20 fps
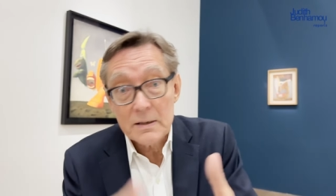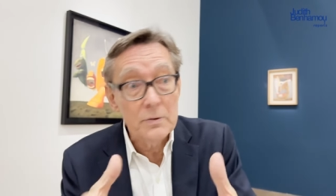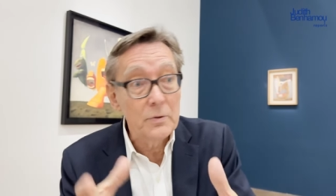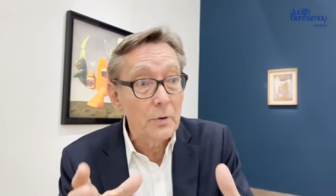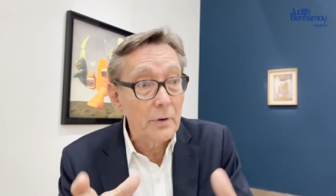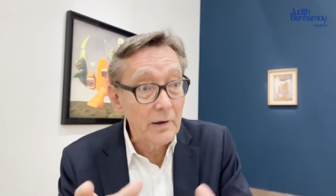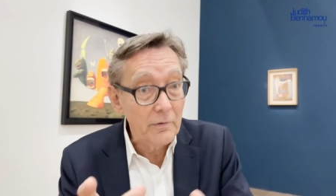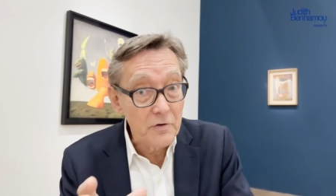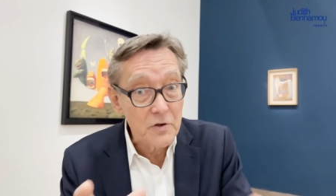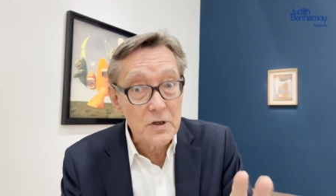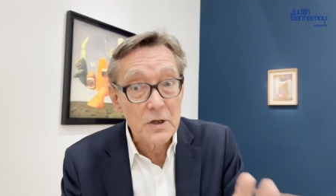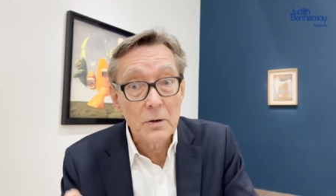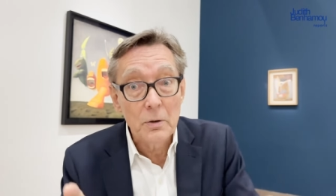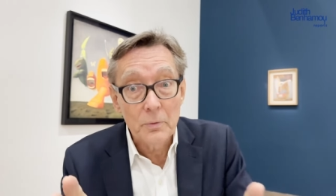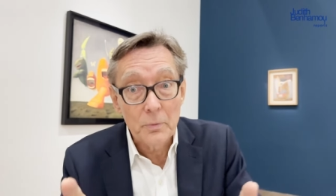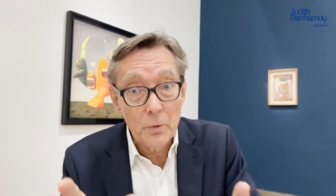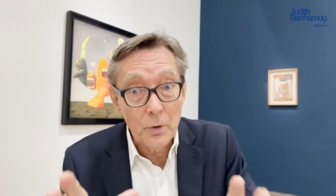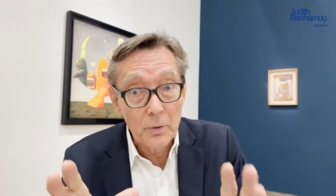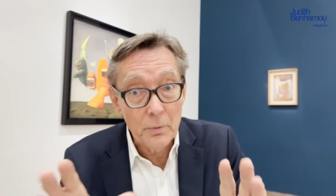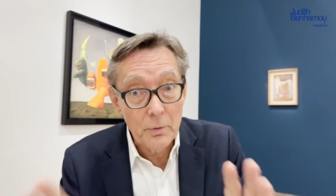during the
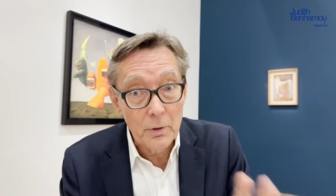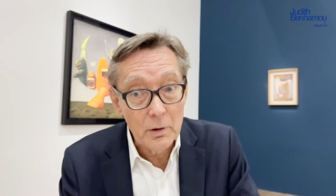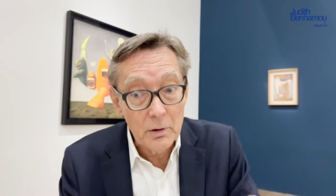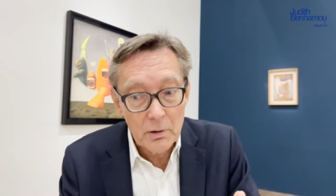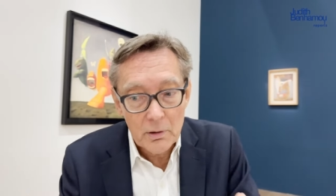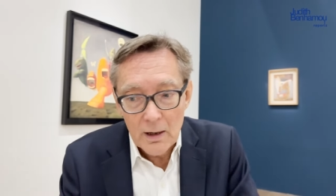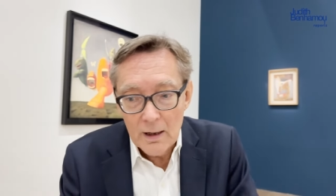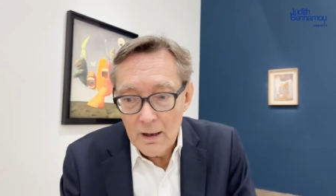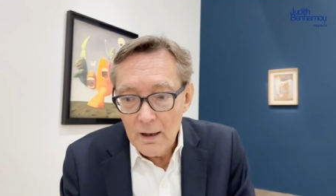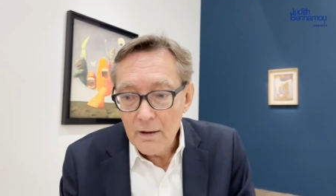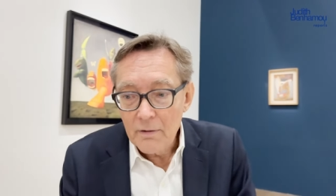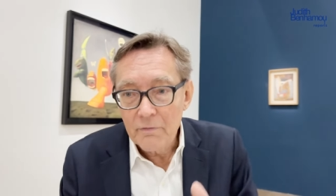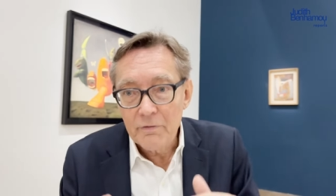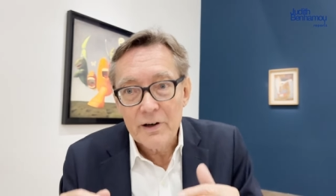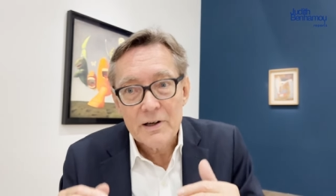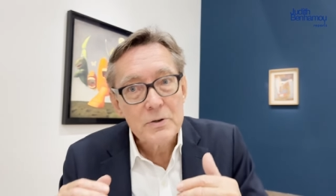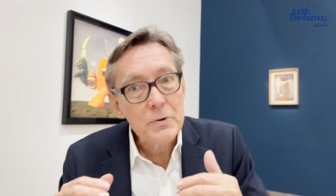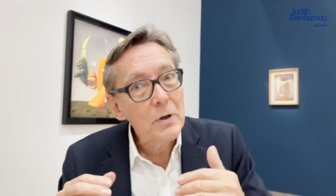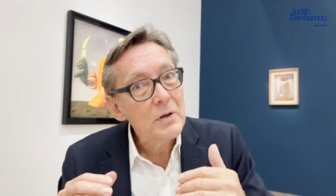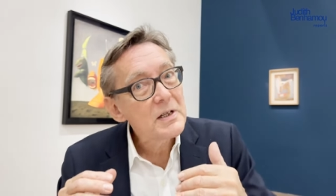Second World War,
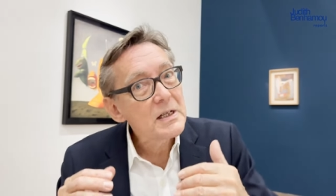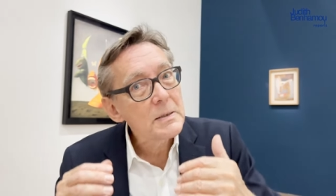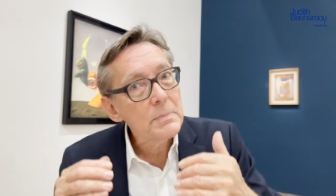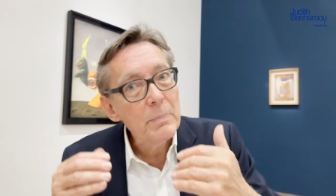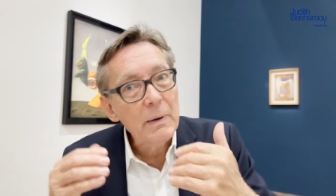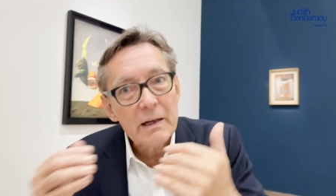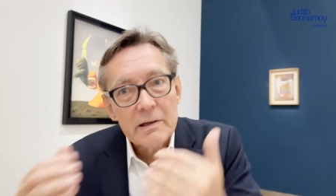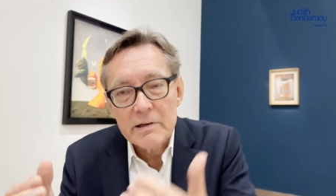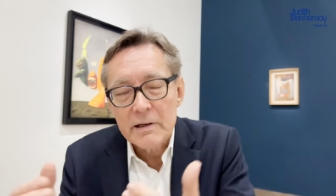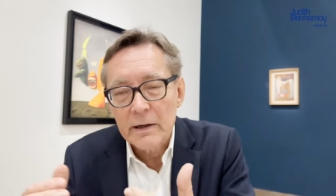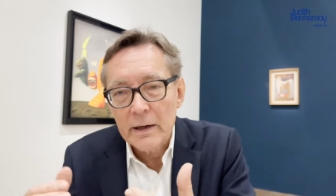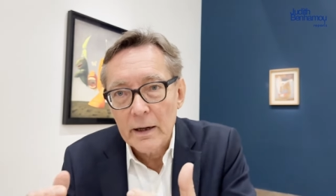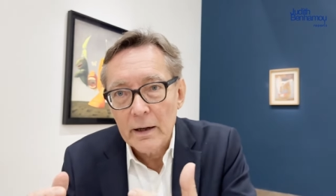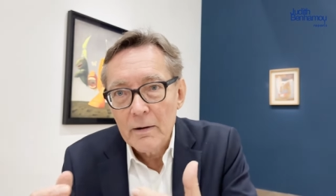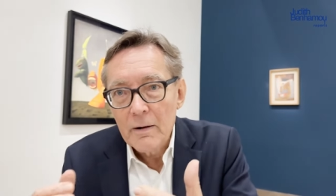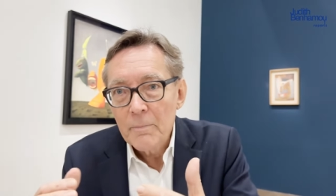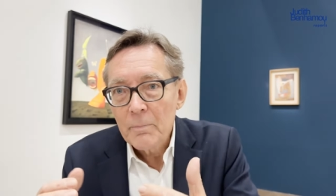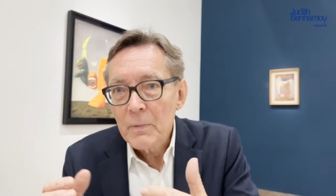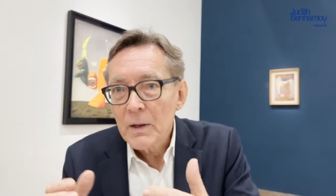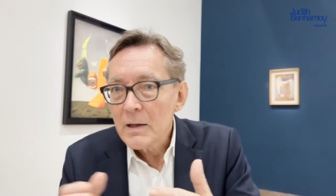they transmitted
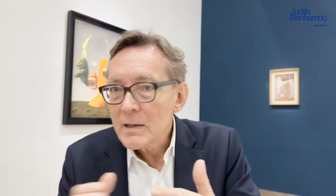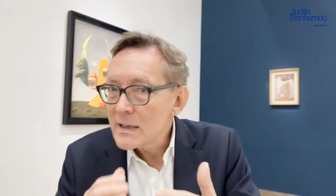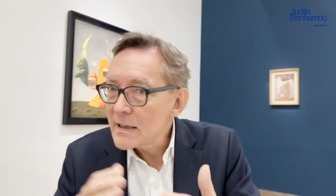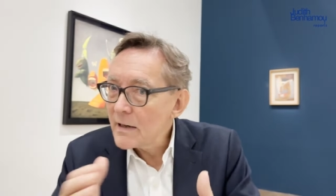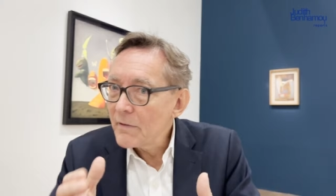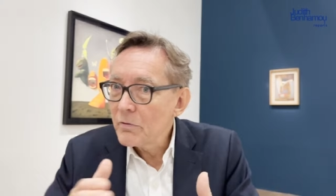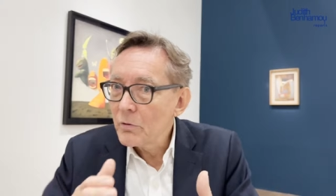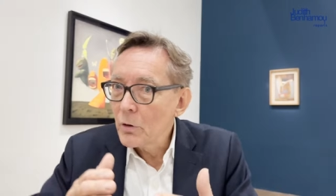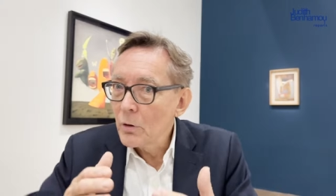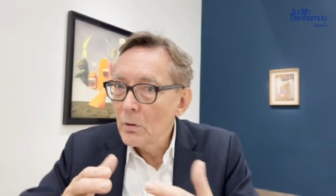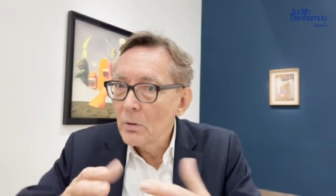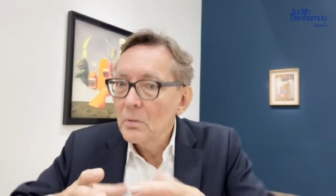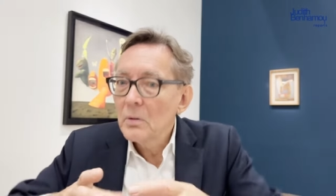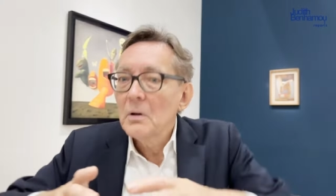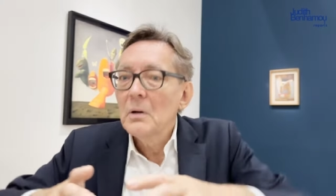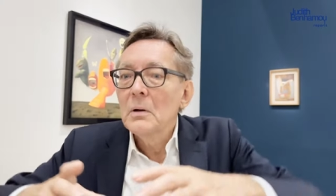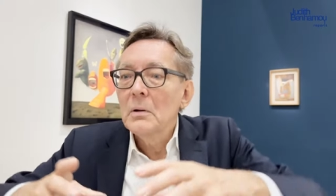several